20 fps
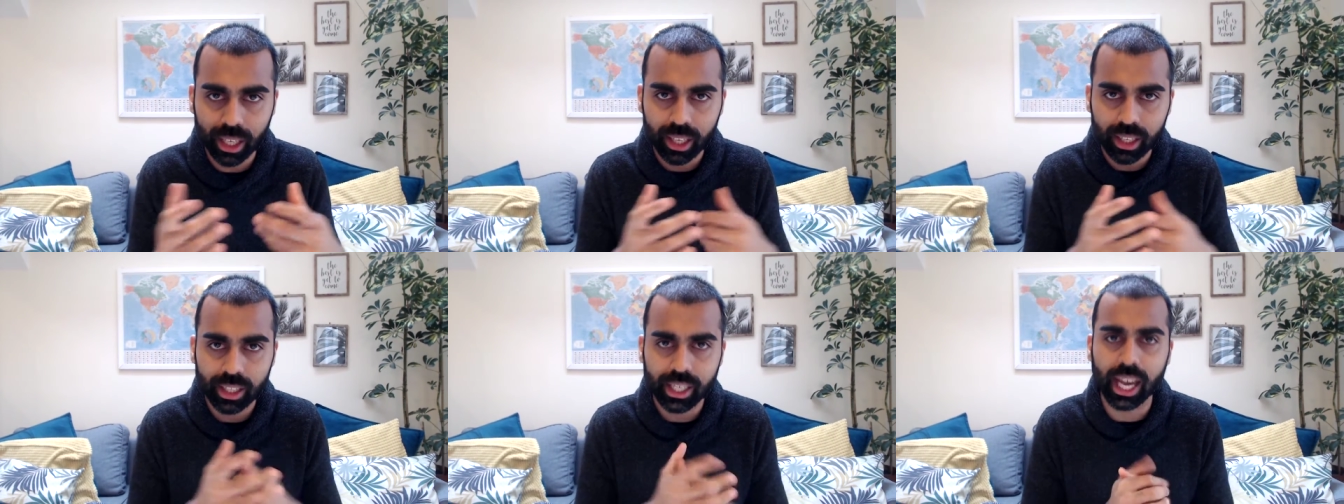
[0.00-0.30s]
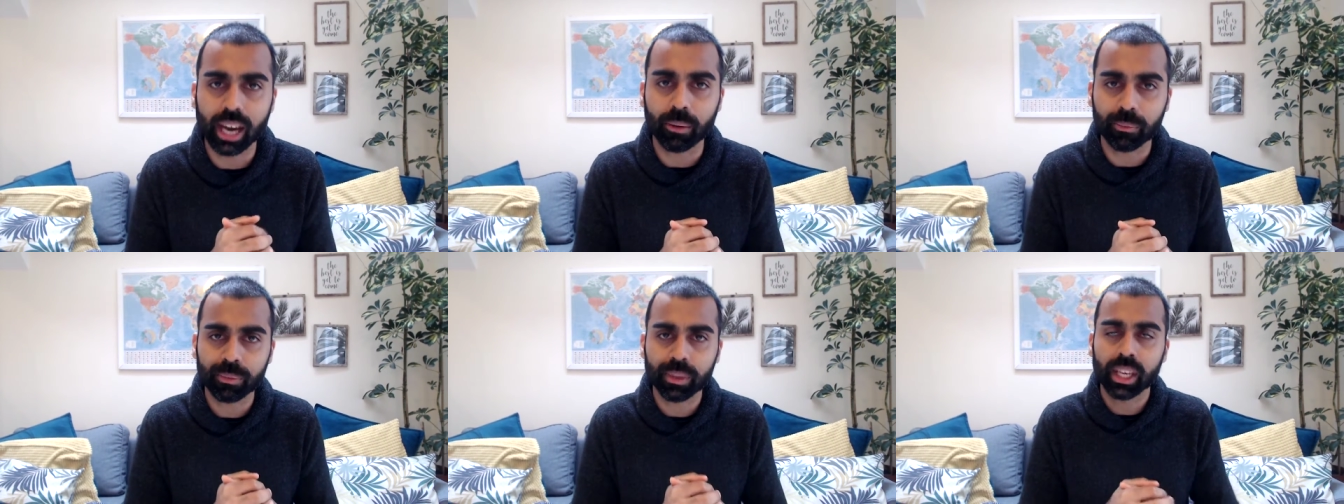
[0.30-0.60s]

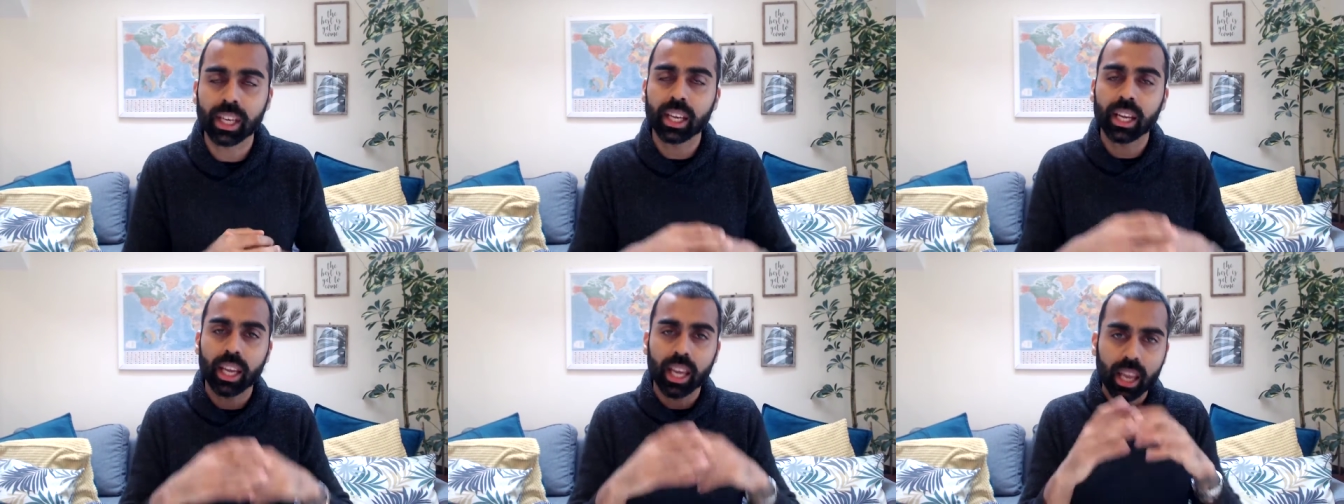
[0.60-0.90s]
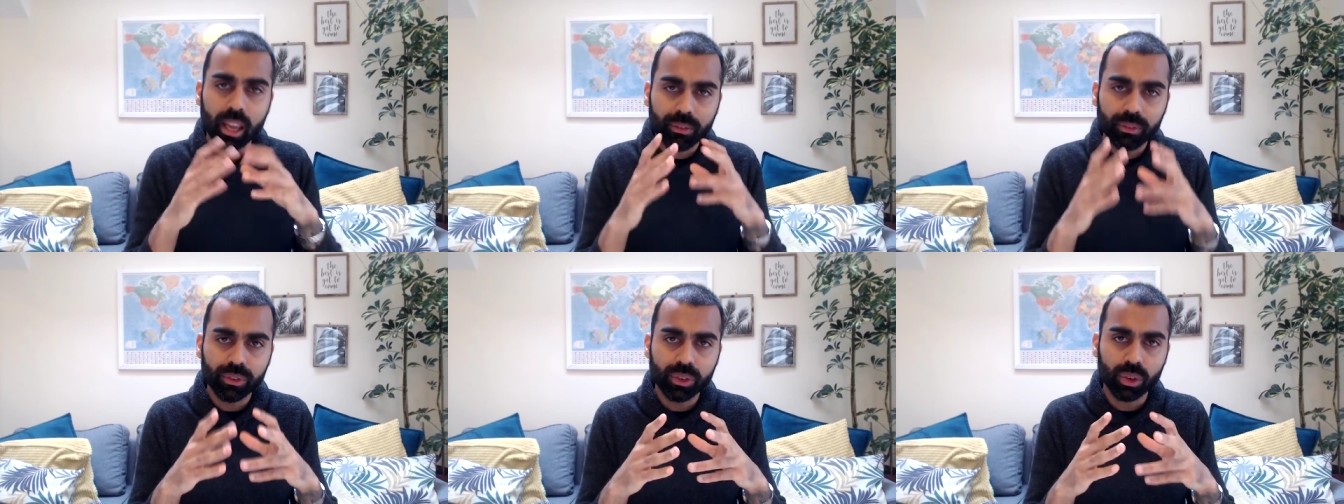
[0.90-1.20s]
Now,
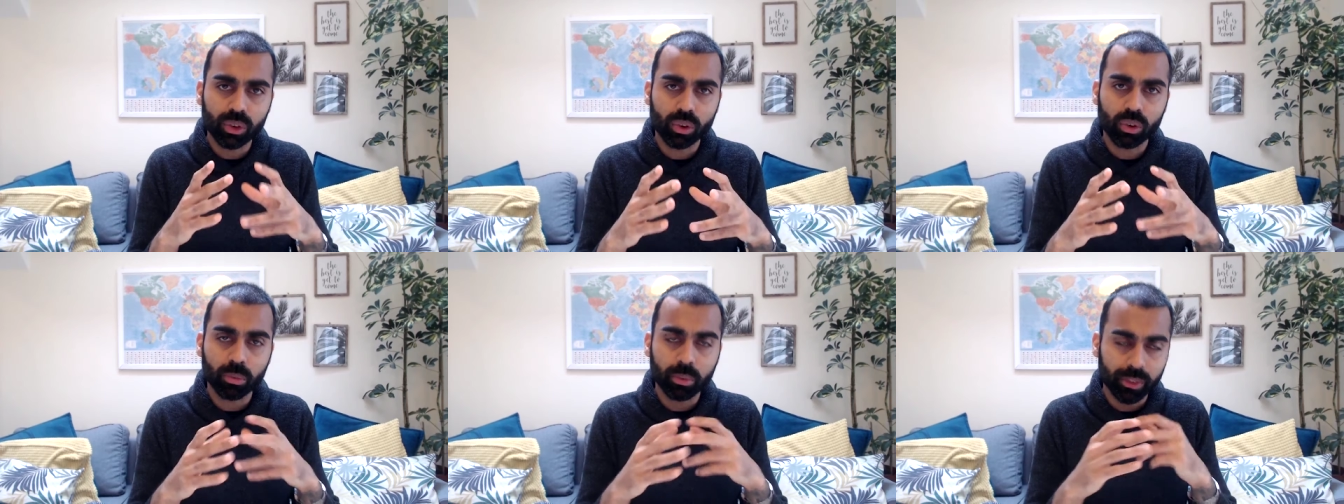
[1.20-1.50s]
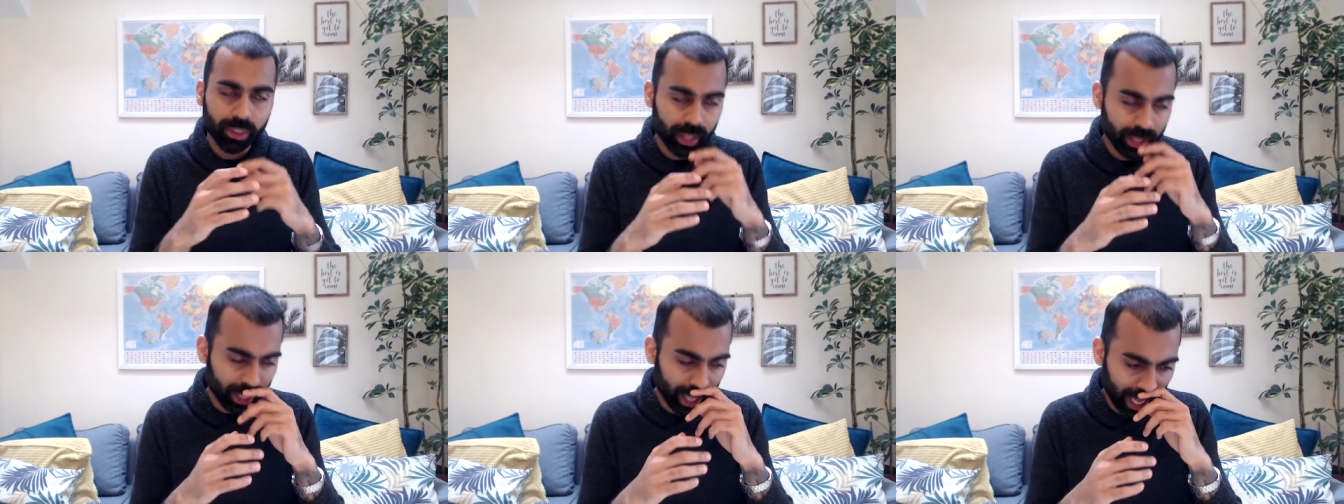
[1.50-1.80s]
if you're
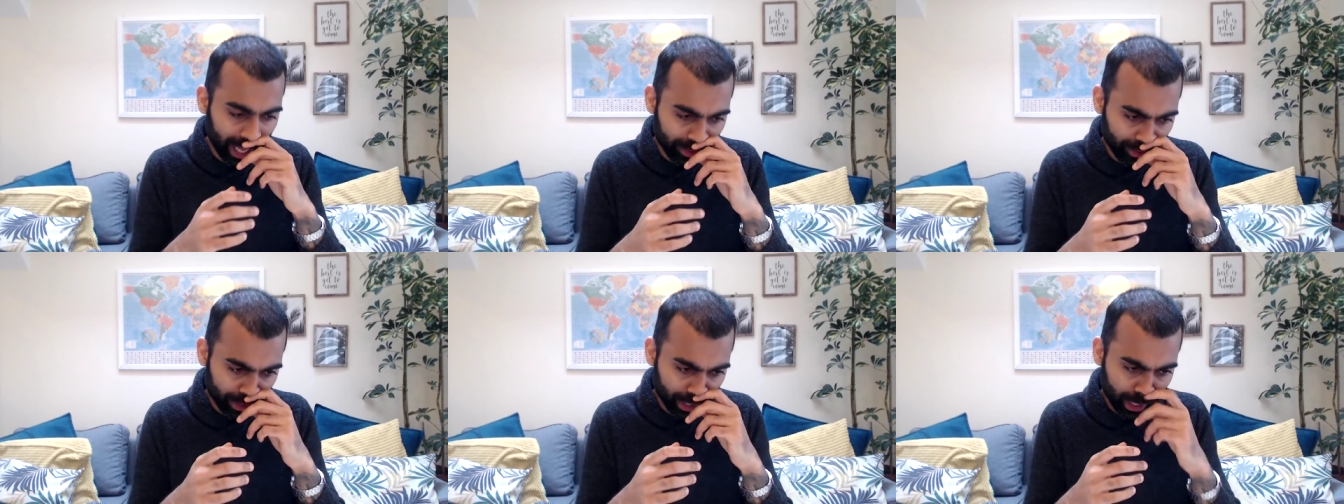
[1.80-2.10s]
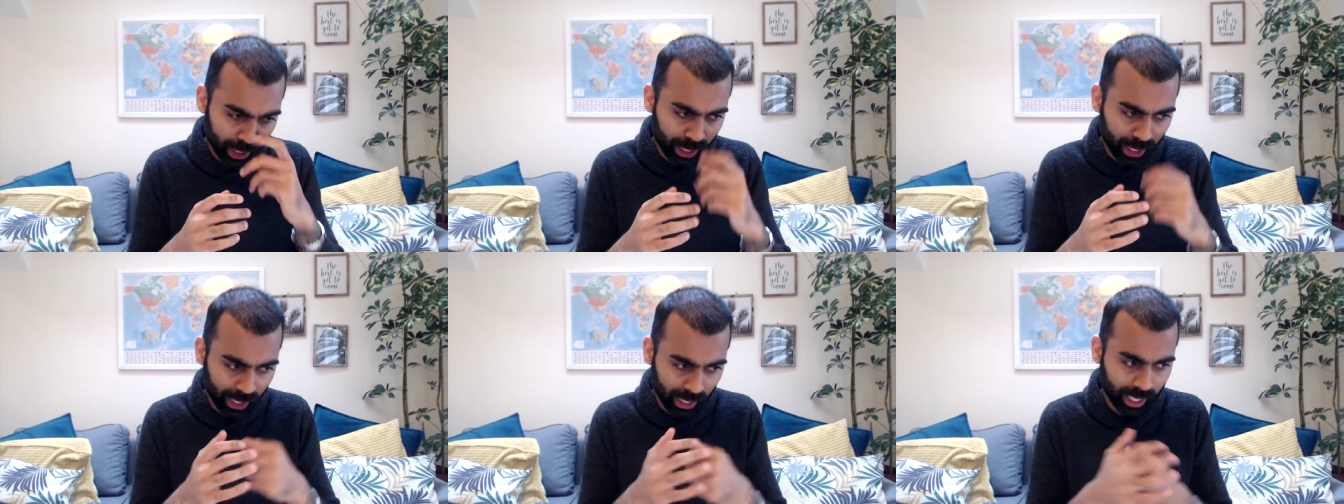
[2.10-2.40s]
within that
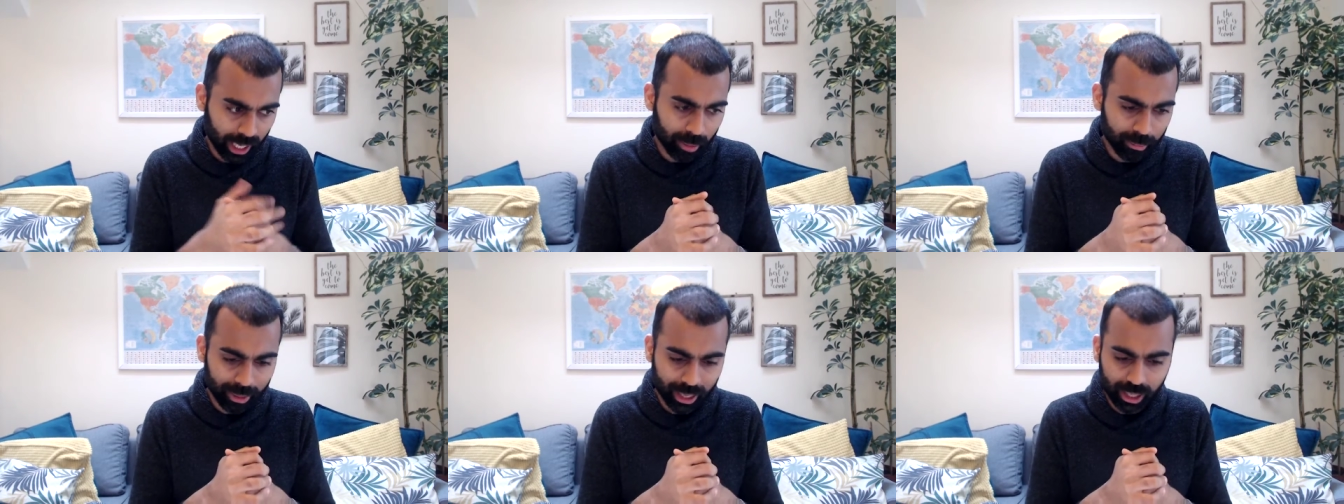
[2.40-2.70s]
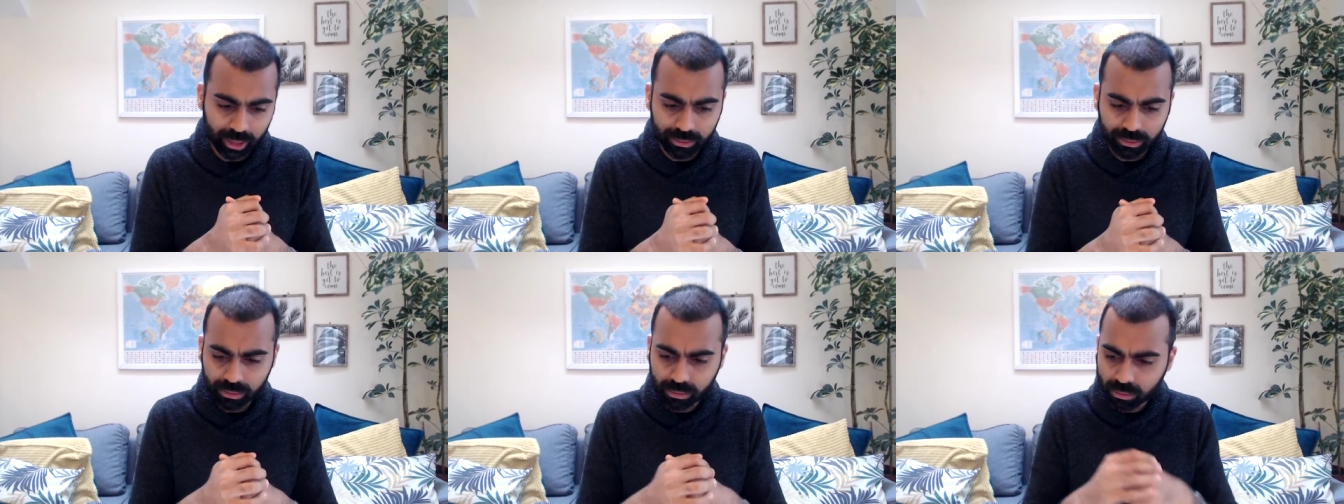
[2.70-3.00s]
thinking
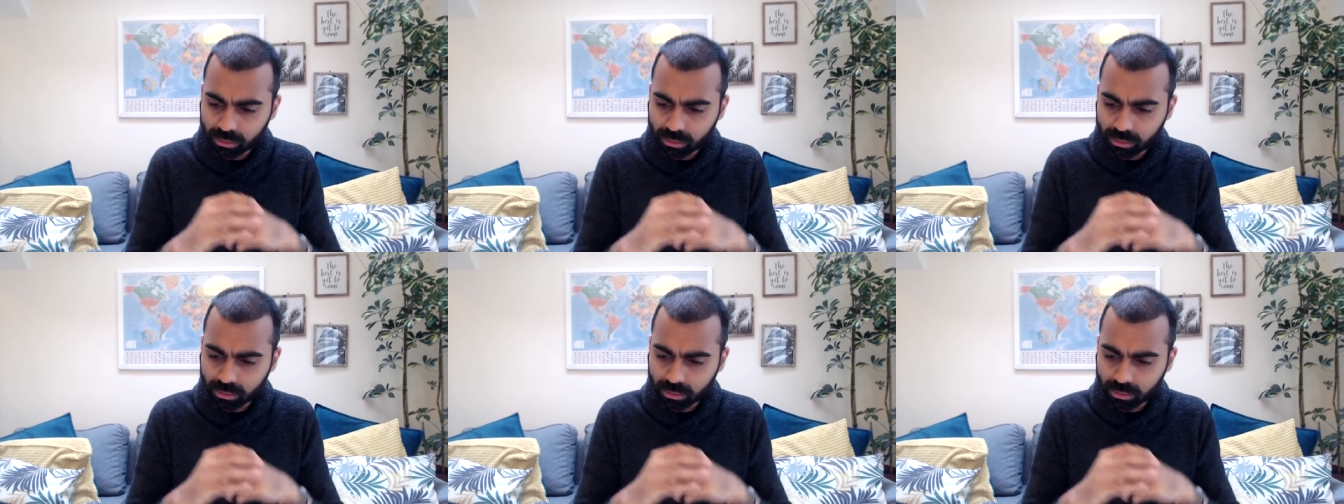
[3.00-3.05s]
about